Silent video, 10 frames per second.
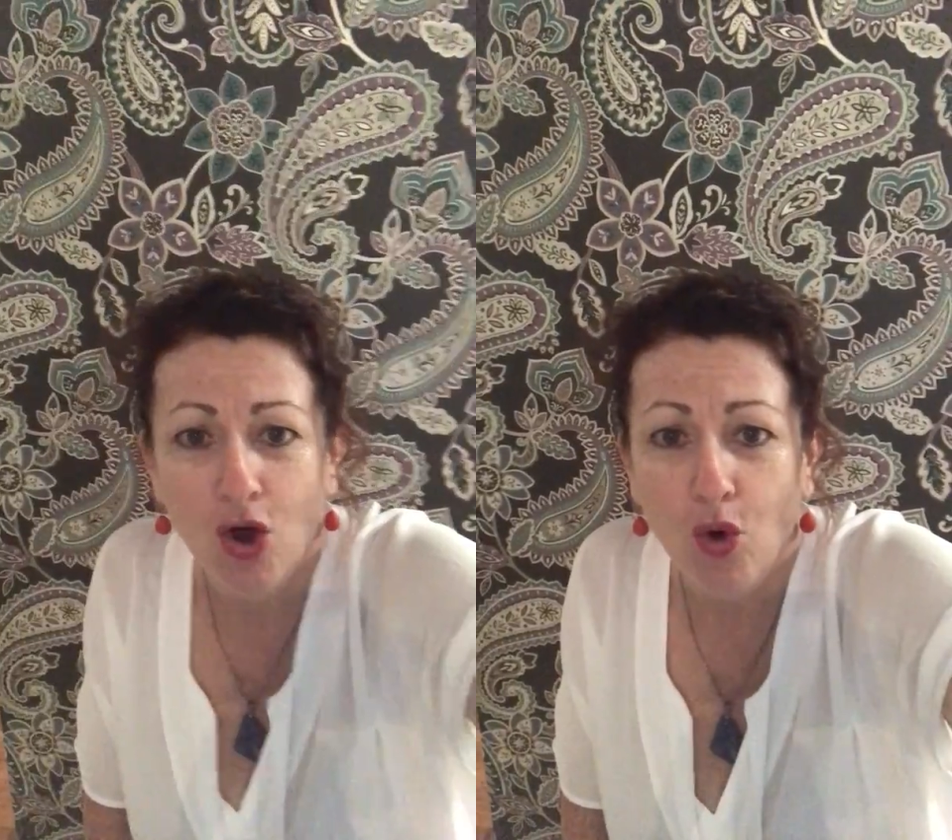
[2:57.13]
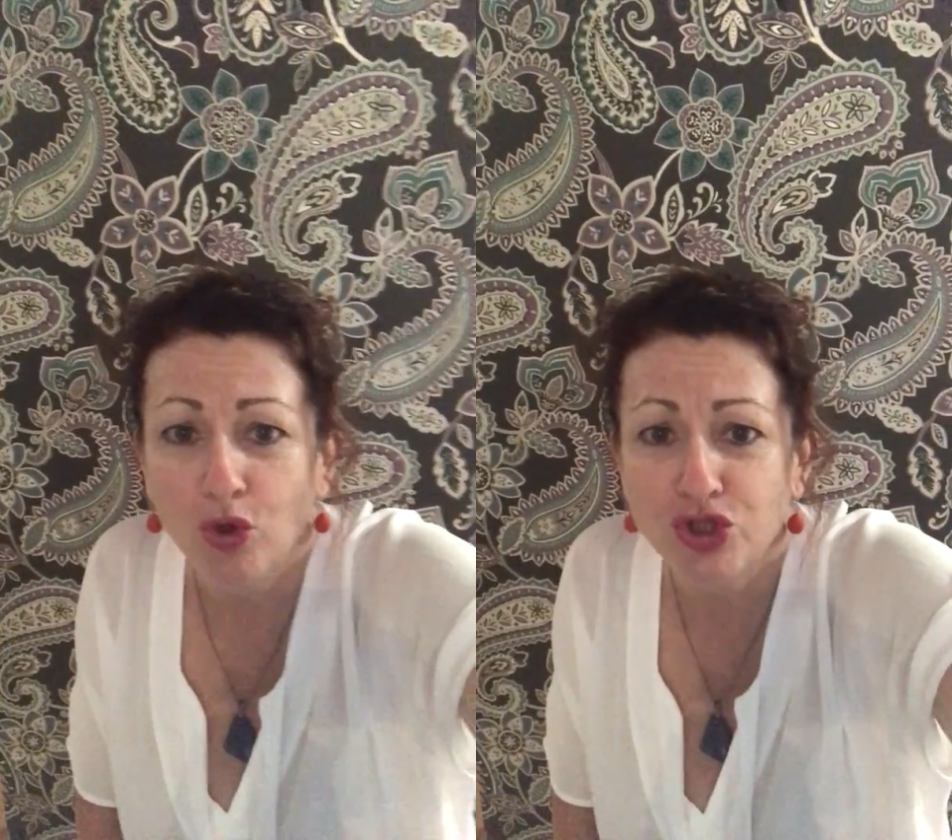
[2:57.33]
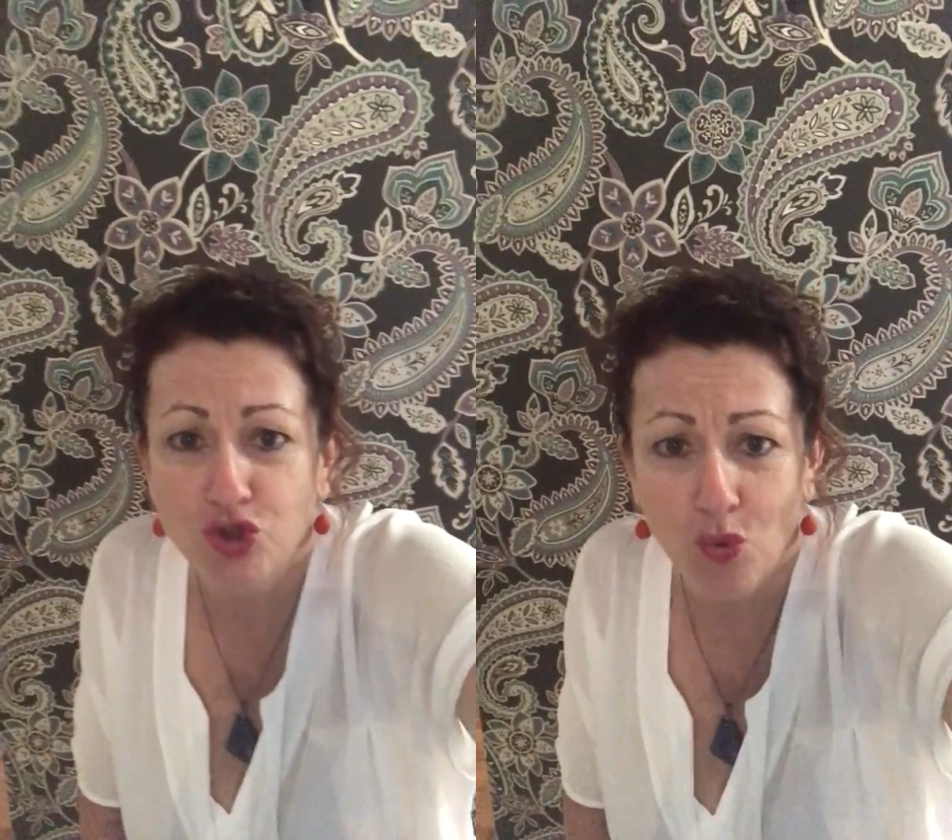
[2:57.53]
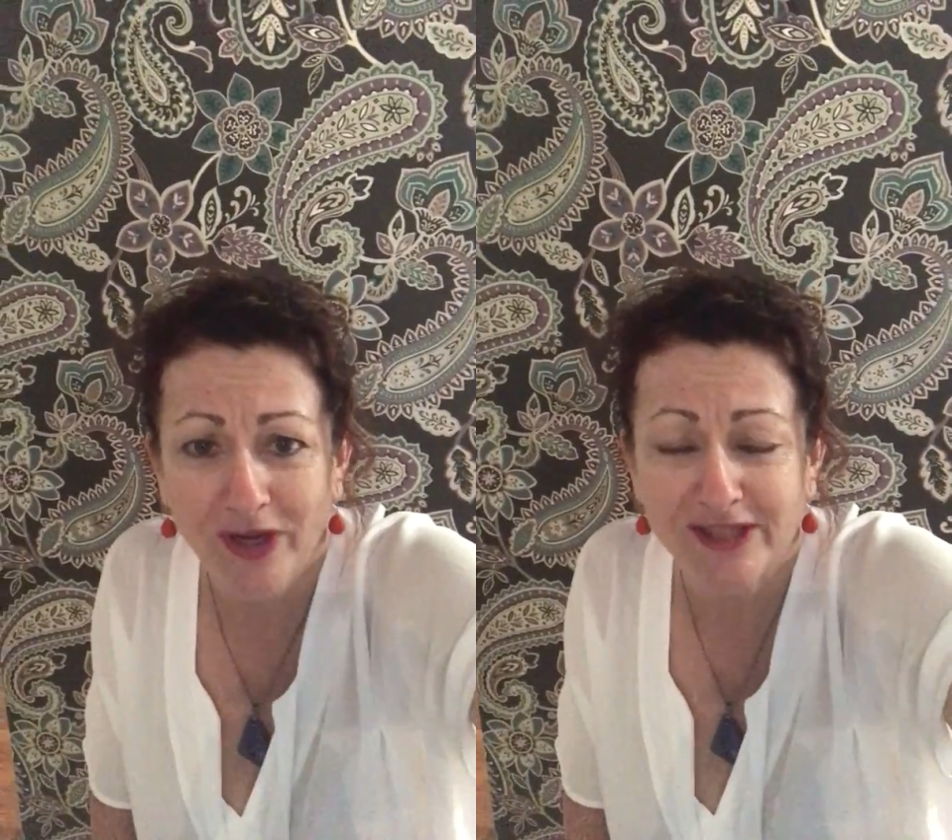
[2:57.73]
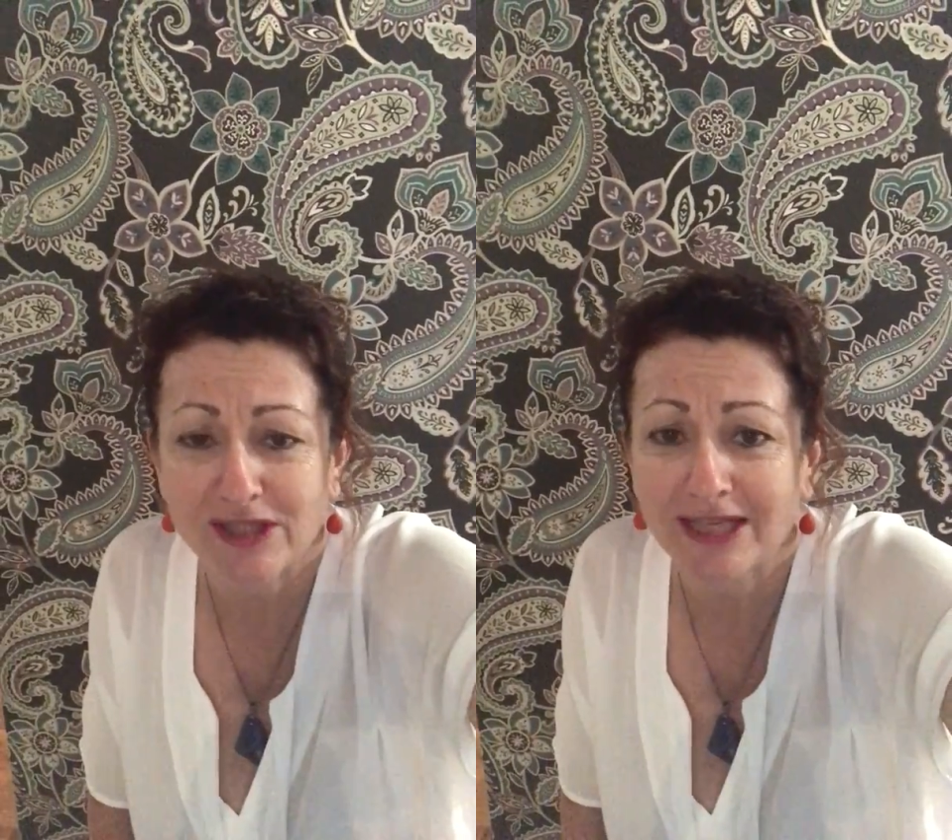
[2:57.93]
or
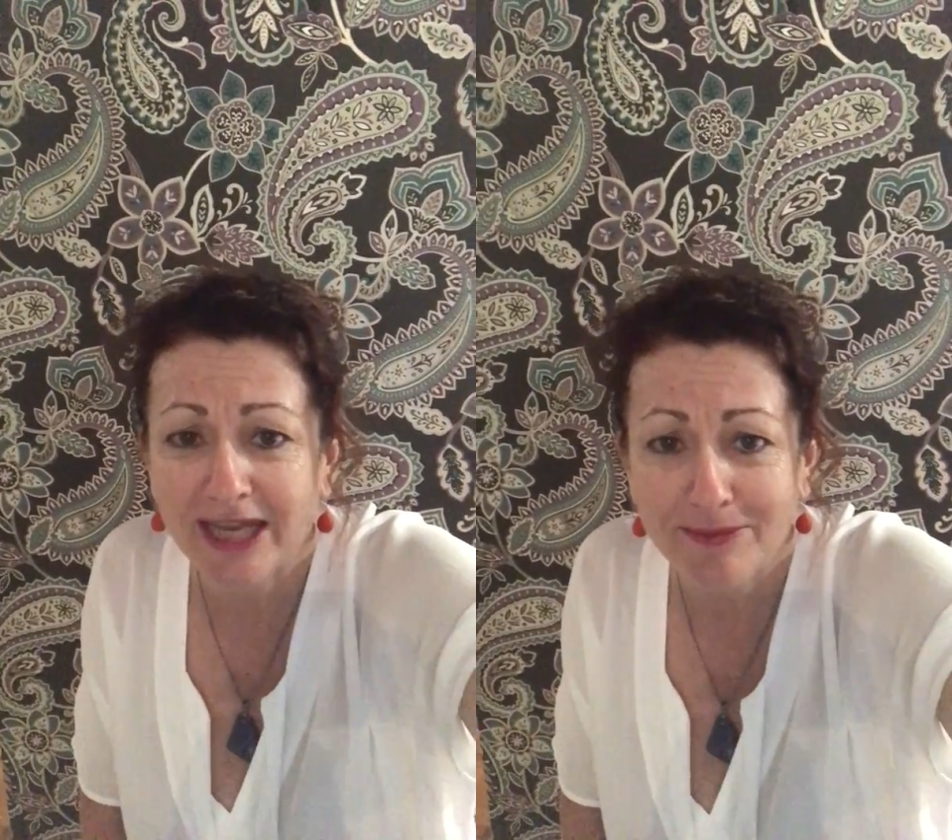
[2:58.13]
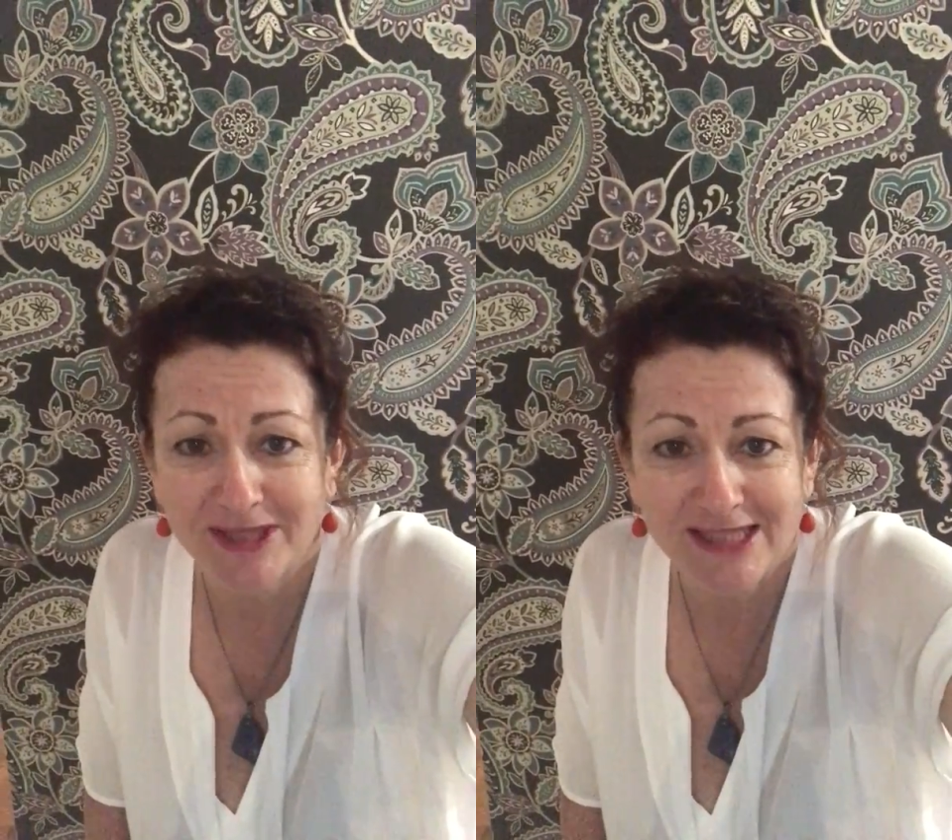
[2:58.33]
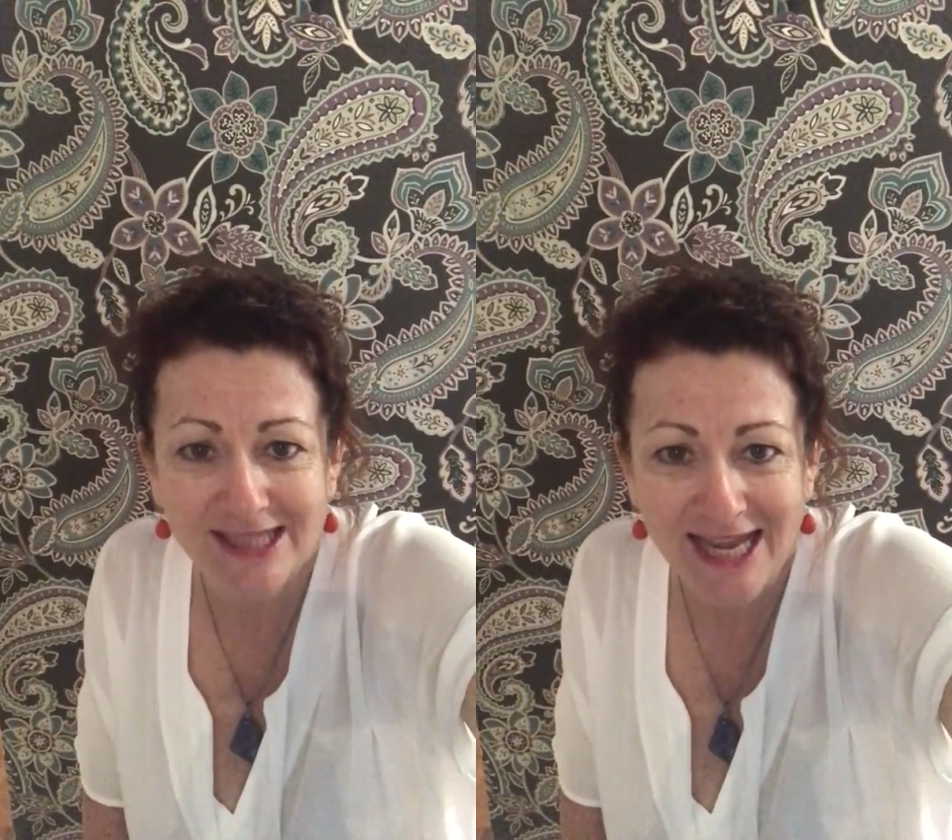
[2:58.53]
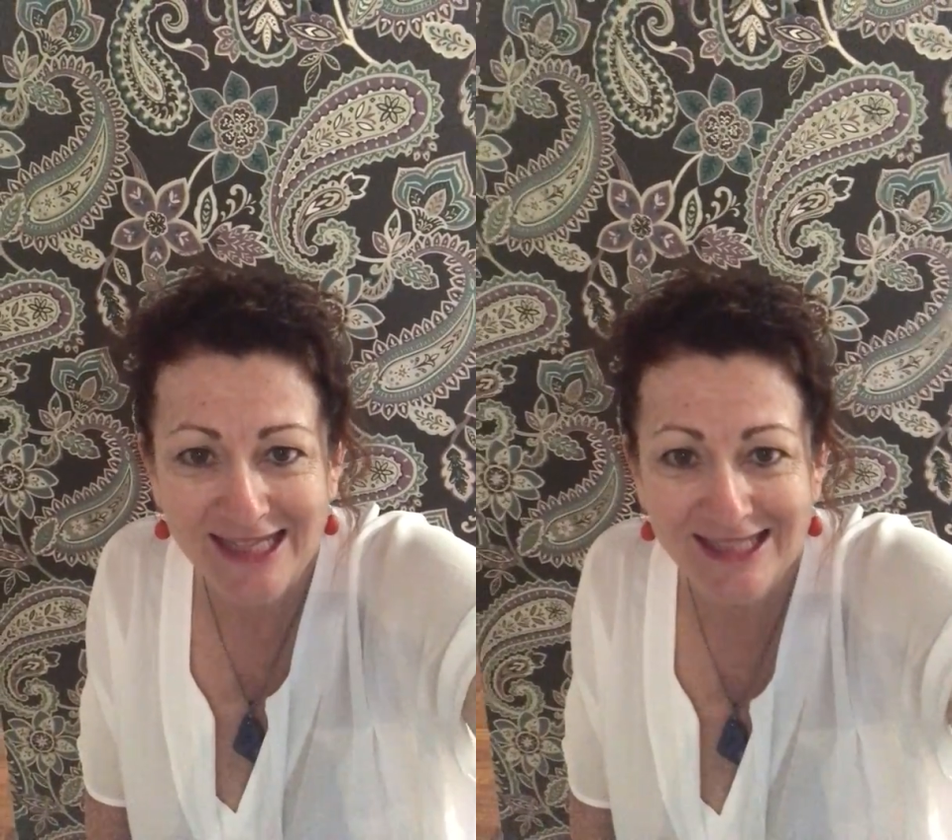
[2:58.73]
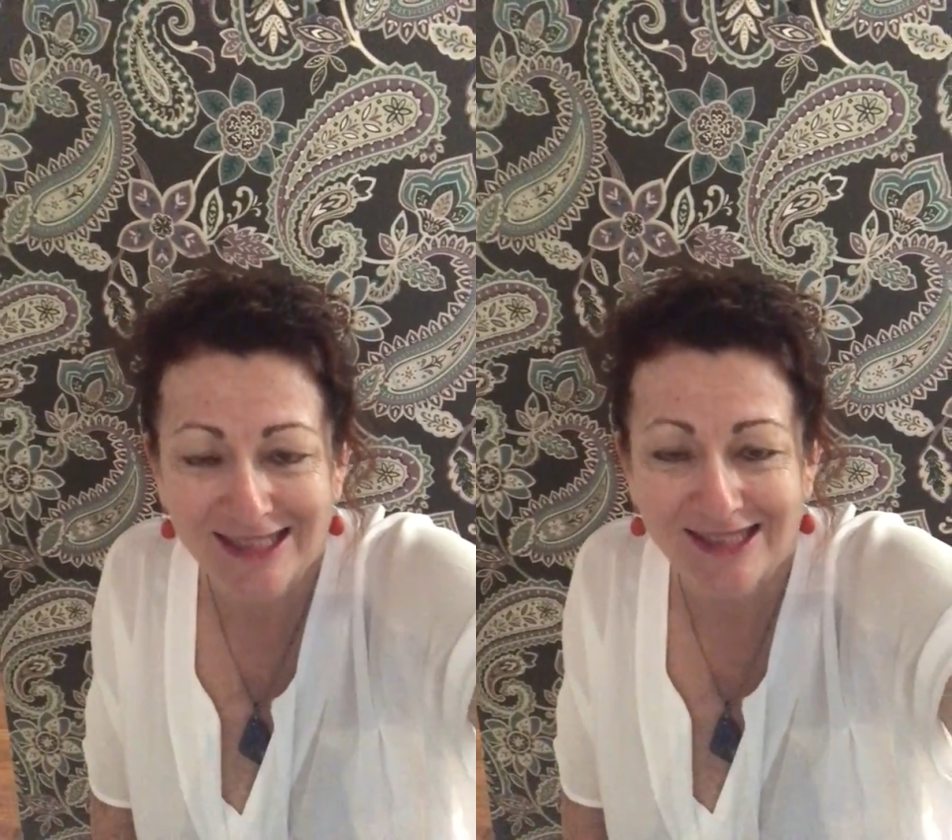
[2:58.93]
joints, ligaments,
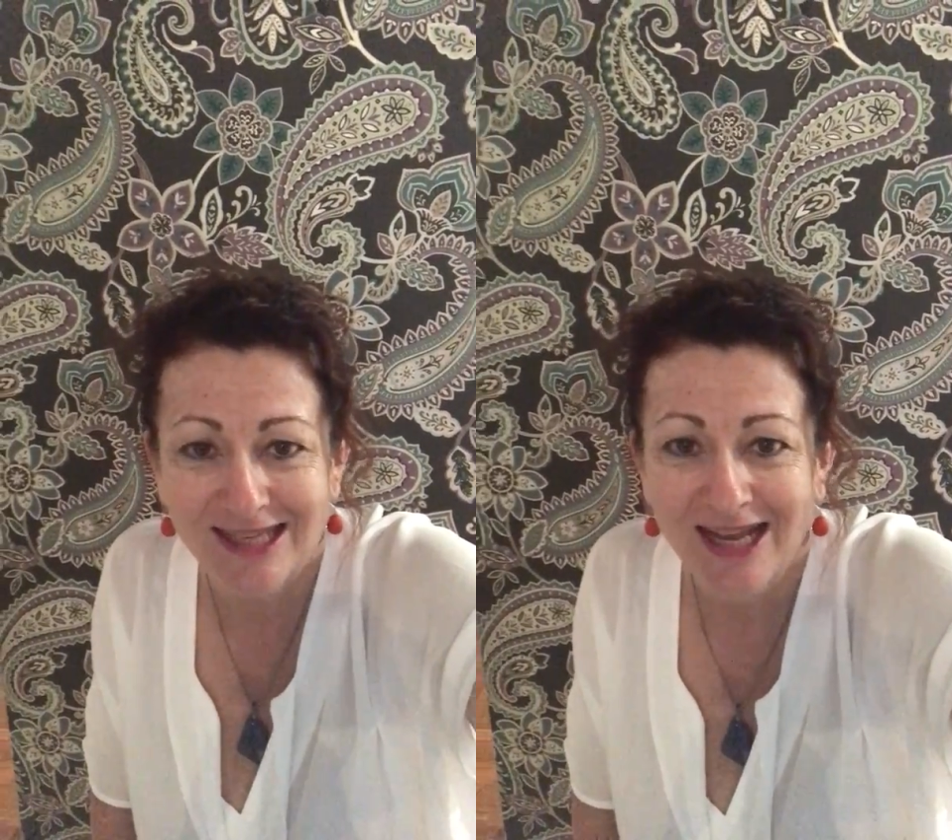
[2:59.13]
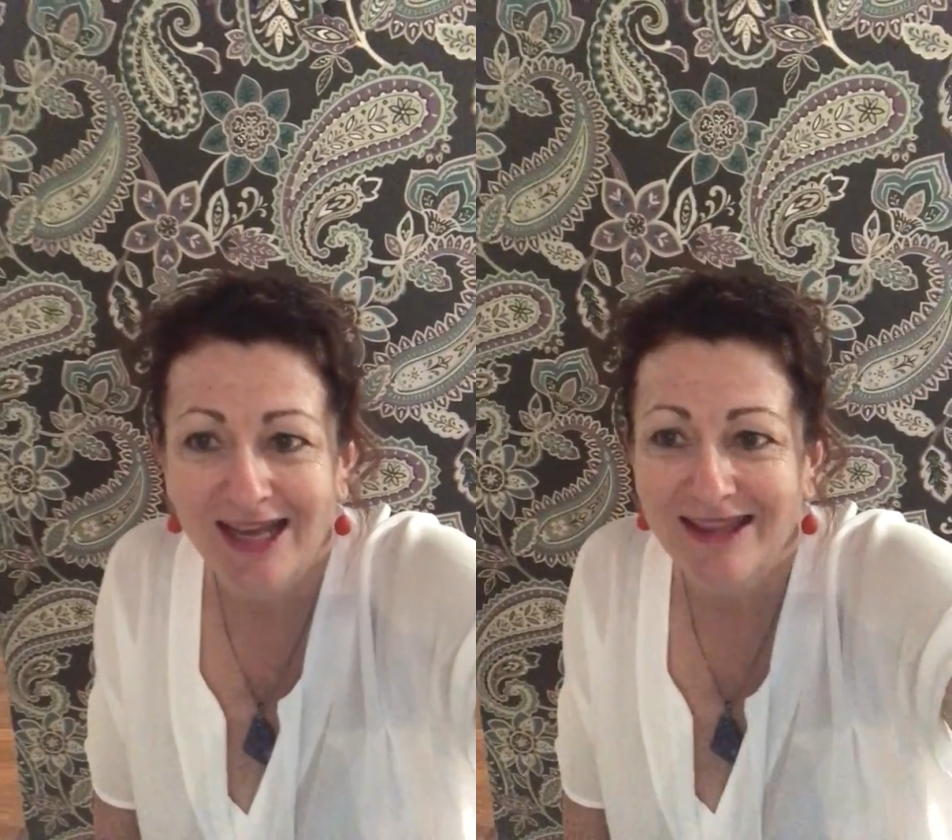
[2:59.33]
tendons.